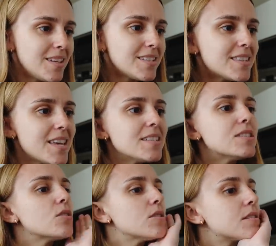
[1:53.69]
Is
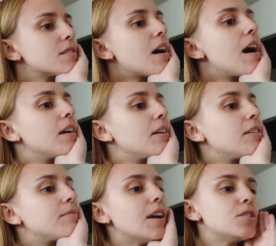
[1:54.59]
this your
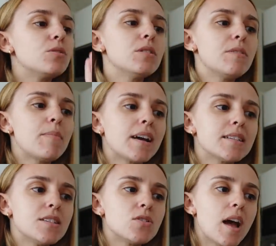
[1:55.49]
style? I do love a
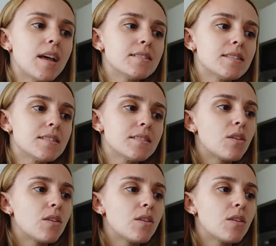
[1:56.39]
maxi dress.